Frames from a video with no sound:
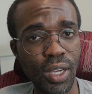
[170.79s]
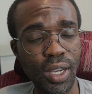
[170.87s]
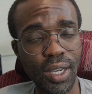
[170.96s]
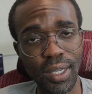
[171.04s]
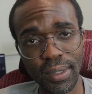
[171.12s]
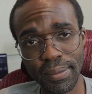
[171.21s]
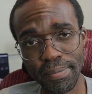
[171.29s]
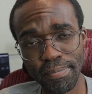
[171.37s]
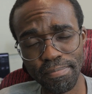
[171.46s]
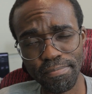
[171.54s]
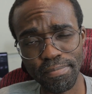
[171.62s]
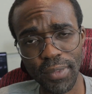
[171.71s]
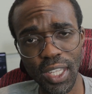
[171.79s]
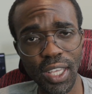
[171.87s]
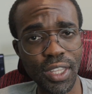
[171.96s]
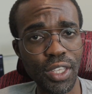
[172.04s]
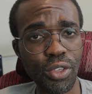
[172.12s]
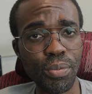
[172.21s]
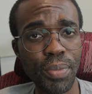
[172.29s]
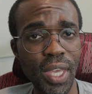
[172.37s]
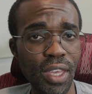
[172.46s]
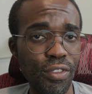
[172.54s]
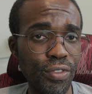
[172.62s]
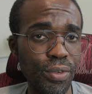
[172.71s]
I think you
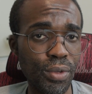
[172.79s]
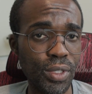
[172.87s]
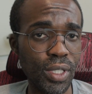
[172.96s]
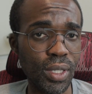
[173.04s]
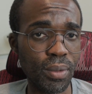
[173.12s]
pay for